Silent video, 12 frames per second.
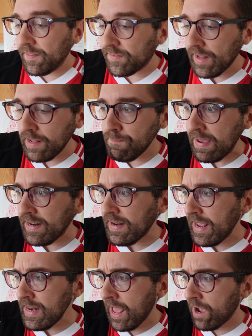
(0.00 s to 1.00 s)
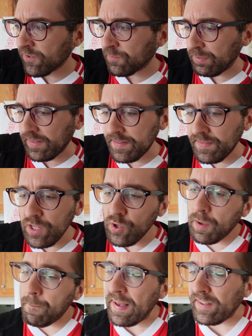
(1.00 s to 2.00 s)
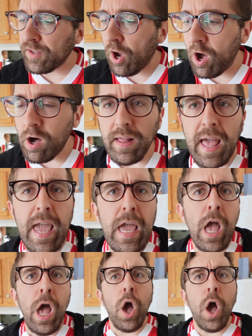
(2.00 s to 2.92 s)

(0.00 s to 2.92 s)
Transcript: instead made an in-house blend that you could best call a